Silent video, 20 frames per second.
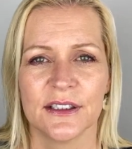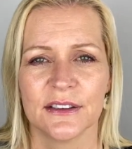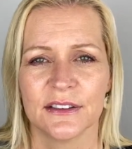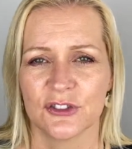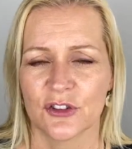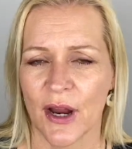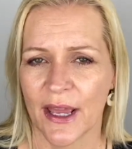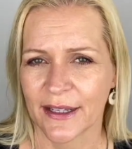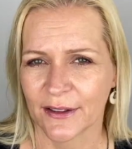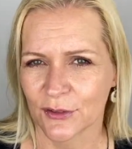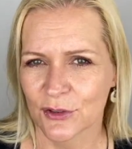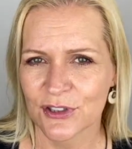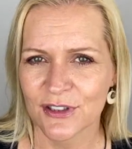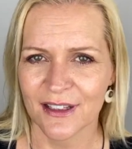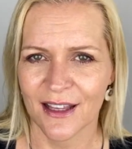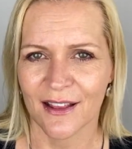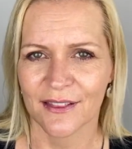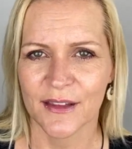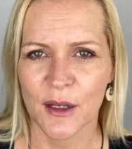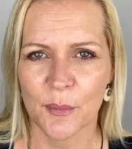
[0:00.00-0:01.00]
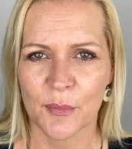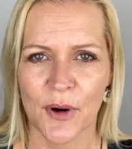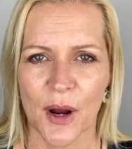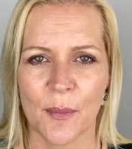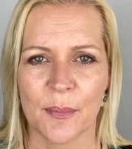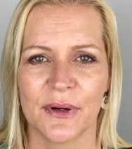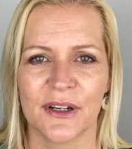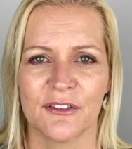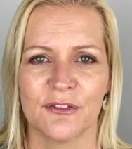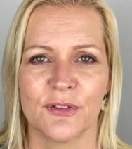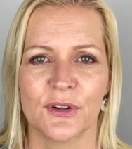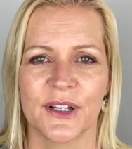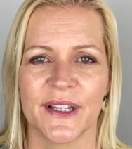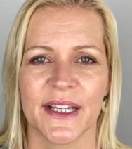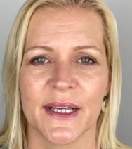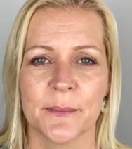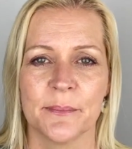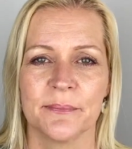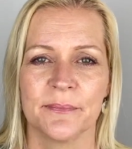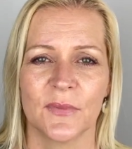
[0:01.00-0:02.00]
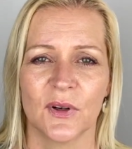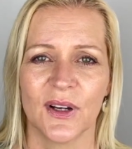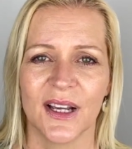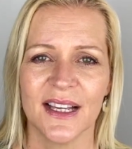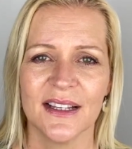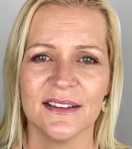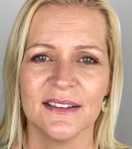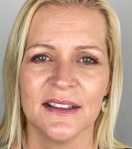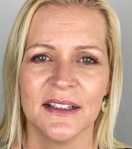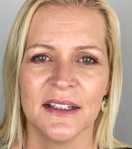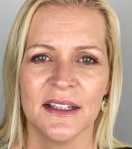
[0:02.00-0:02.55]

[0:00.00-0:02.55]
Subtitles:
trying to sell the property for them, okay?